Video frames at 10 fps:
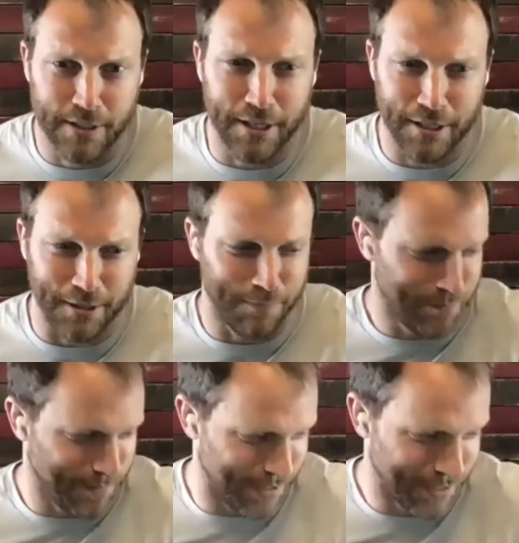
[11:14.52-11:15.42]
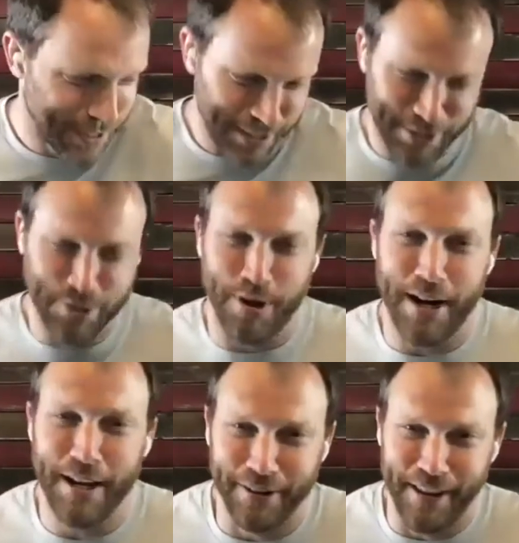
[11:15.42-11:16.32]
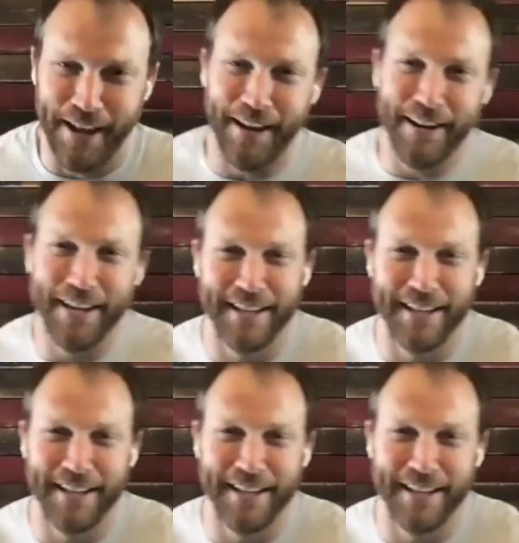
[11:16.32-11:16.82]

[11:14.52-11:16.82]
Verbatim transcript: such a drain on that